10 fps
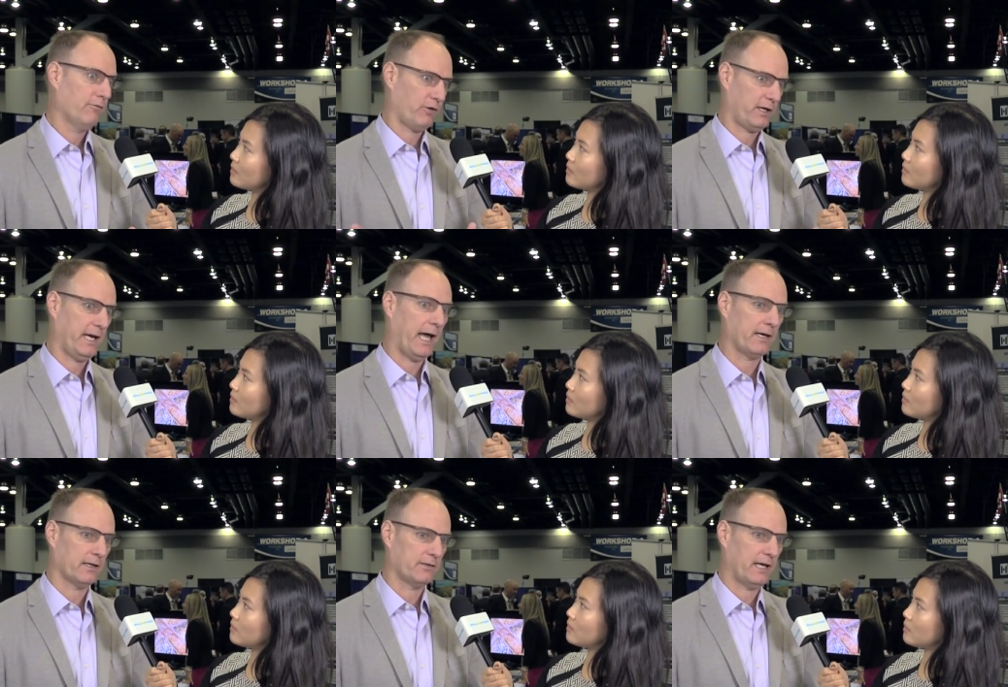Speaker 1: for
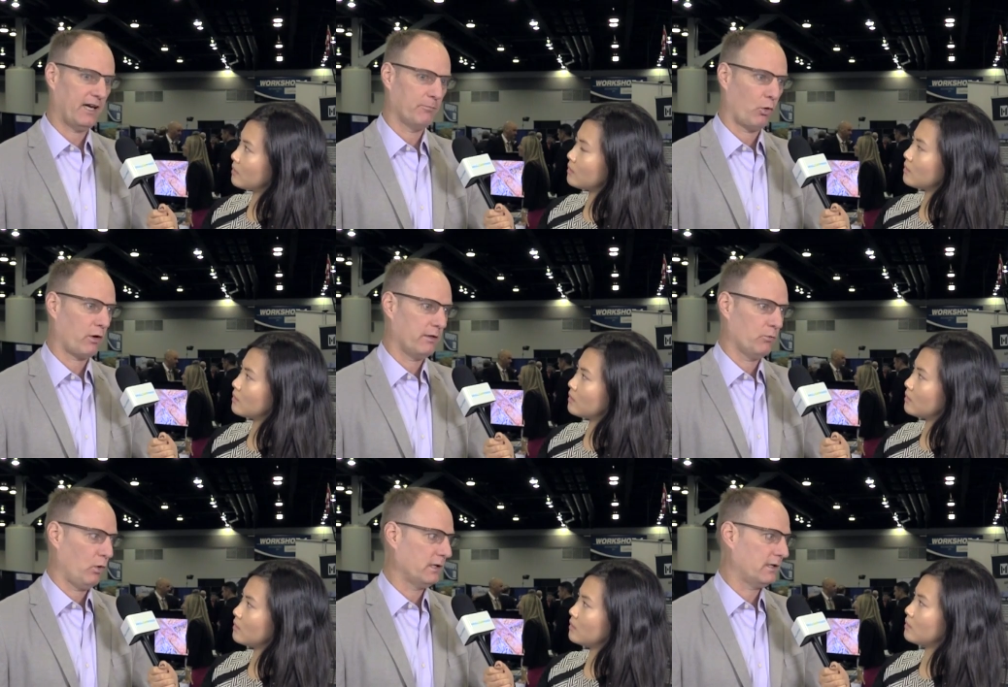Canada to have more
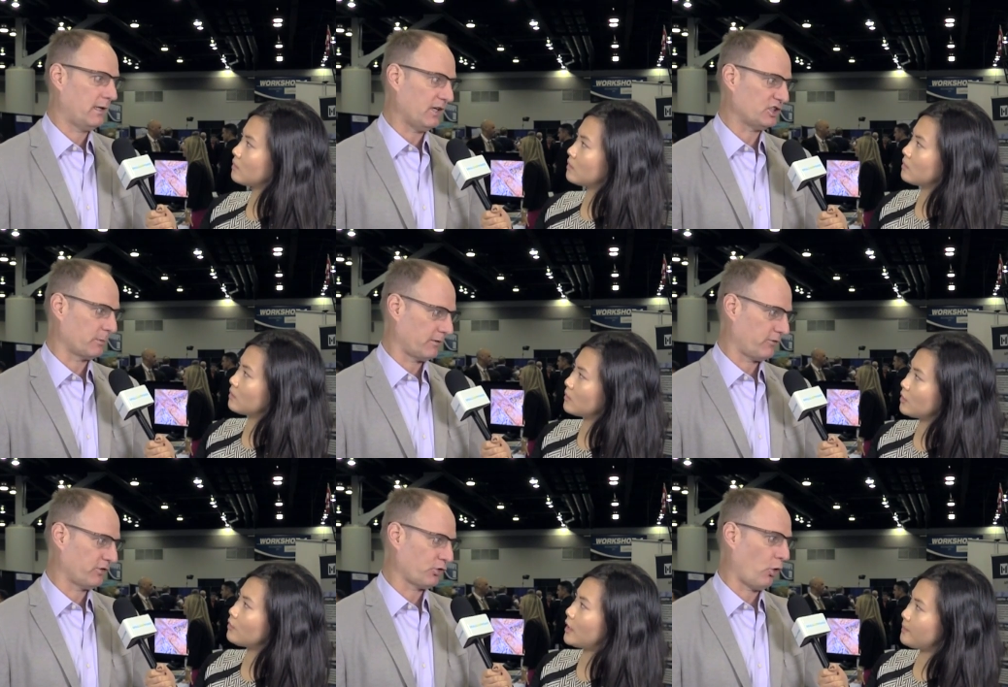than one customer
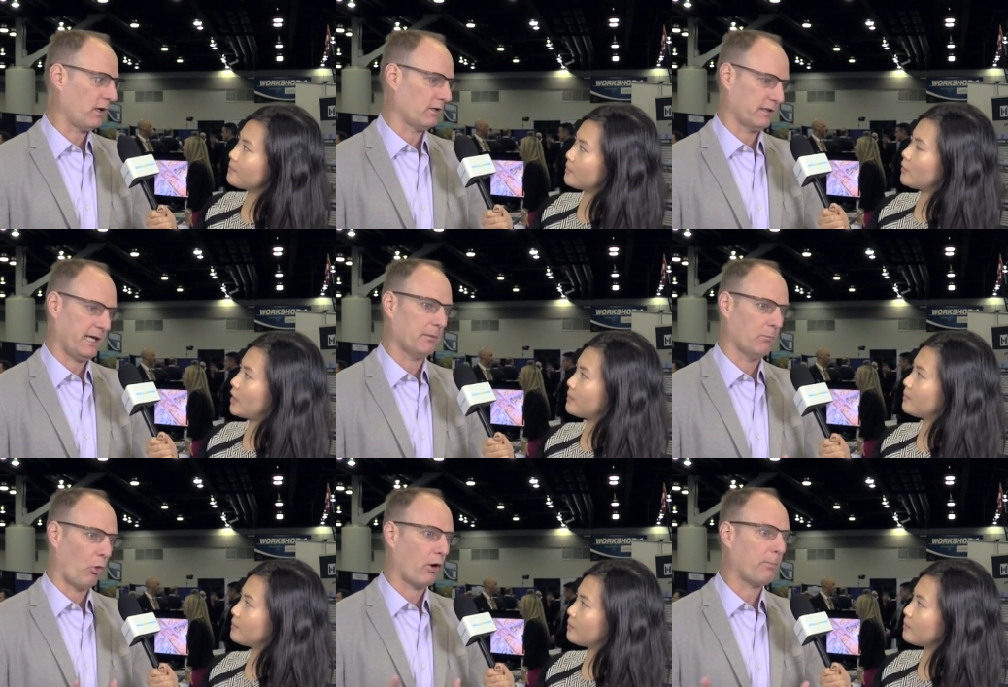for its oil and get
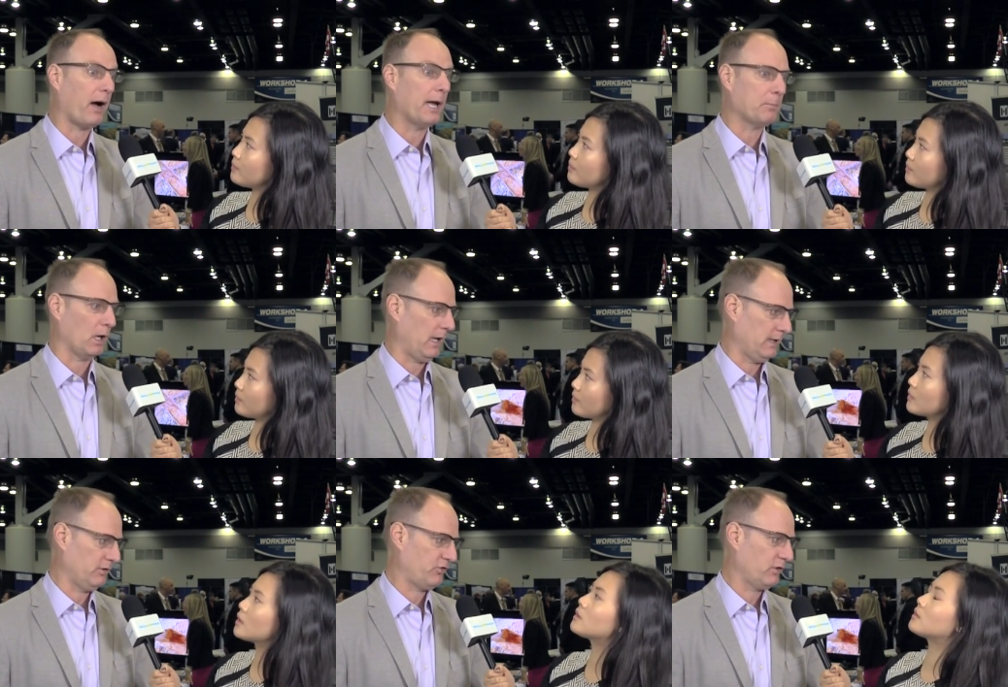more
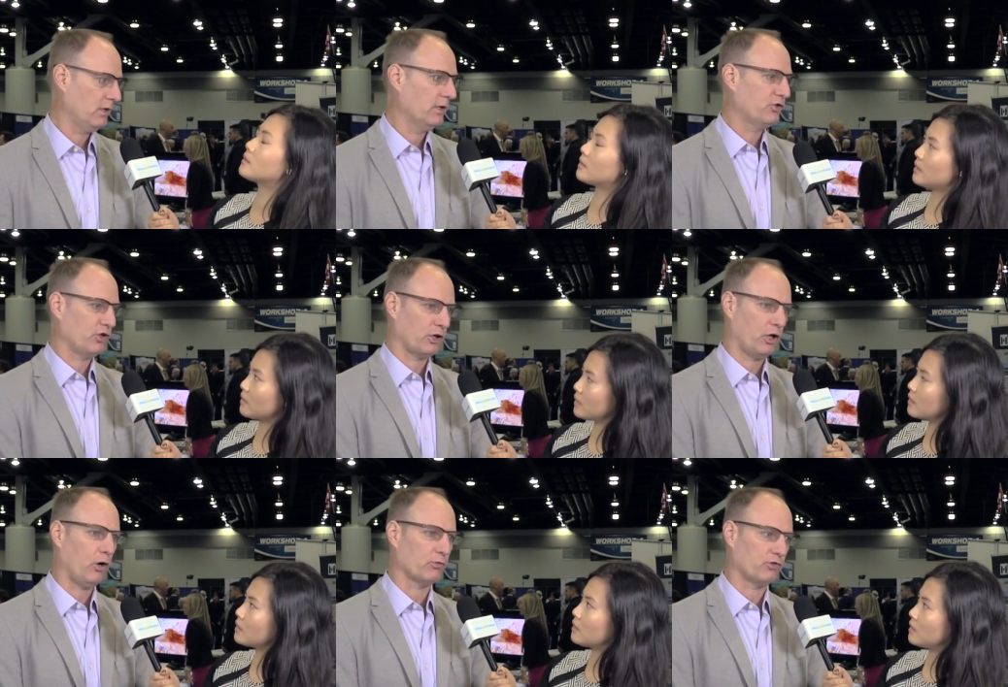pipelines to the
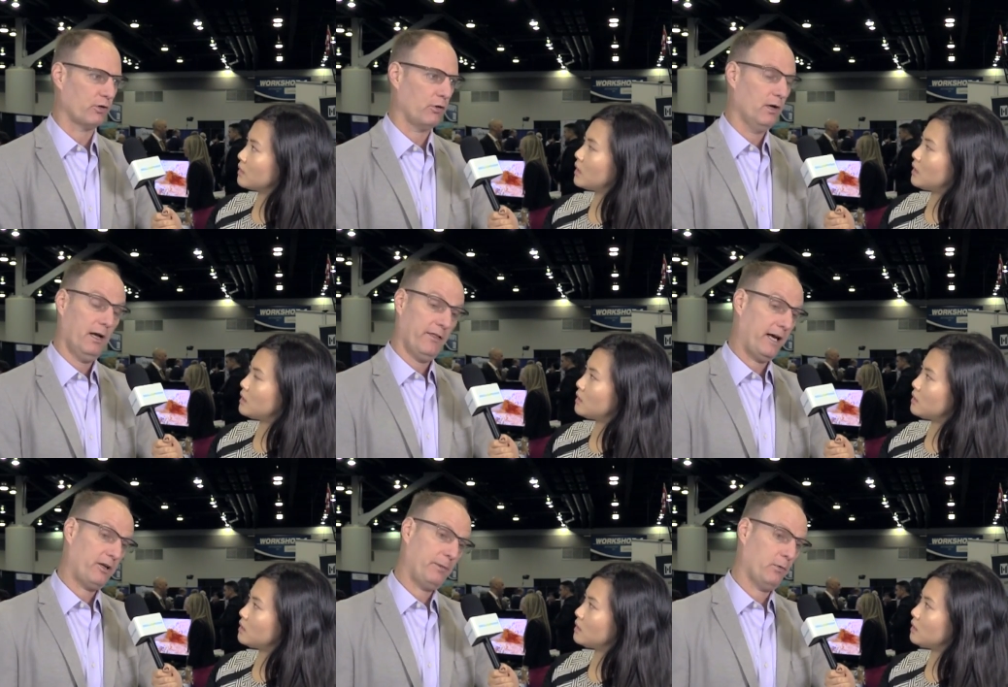coast. So
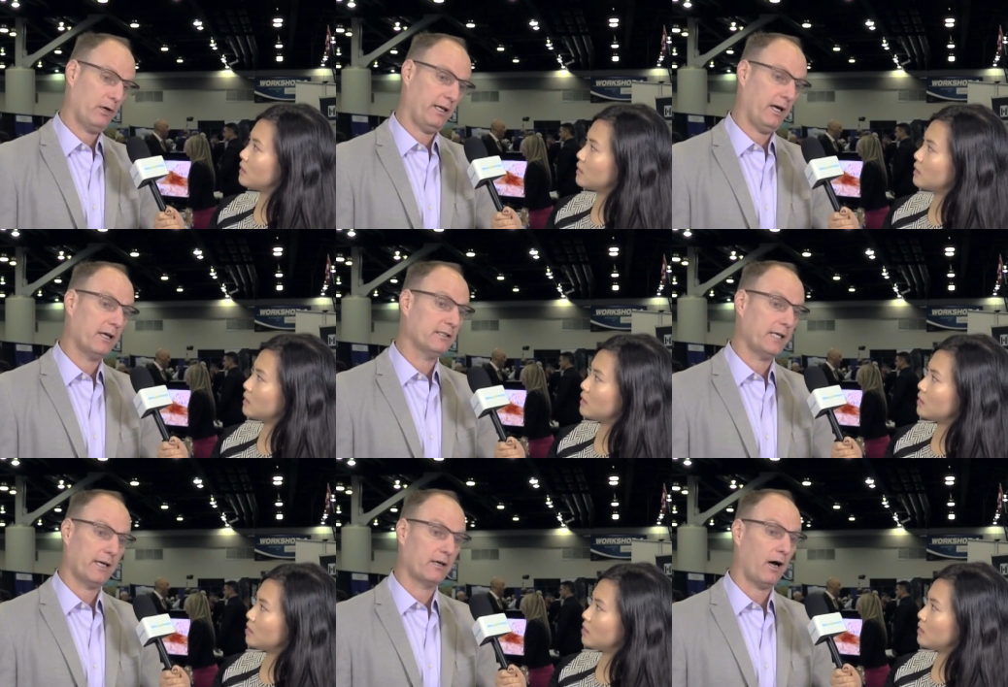that could be one of the
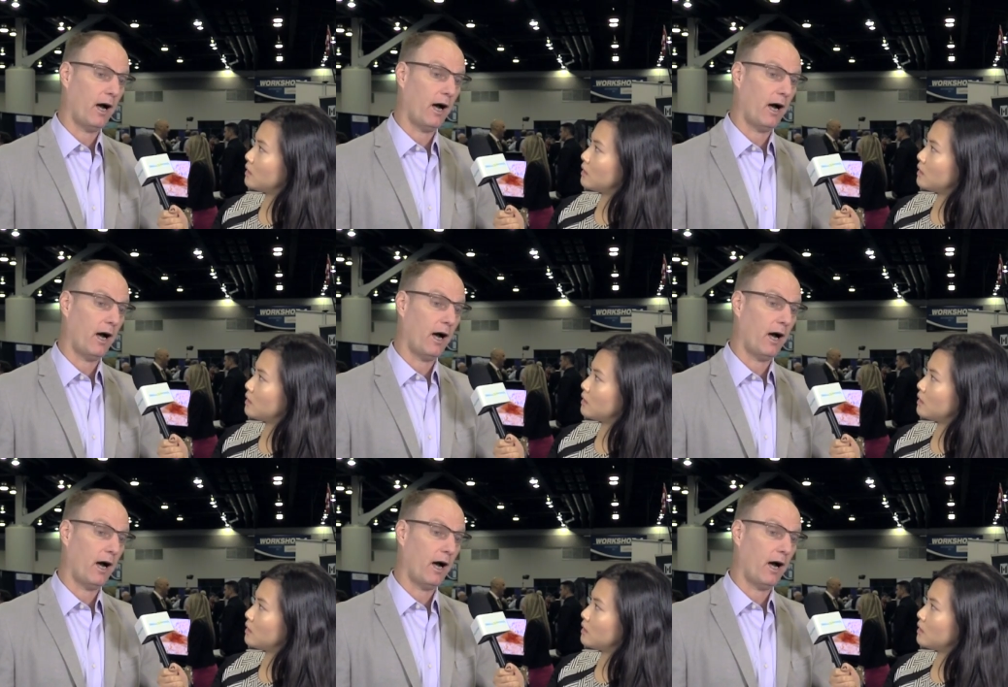unintended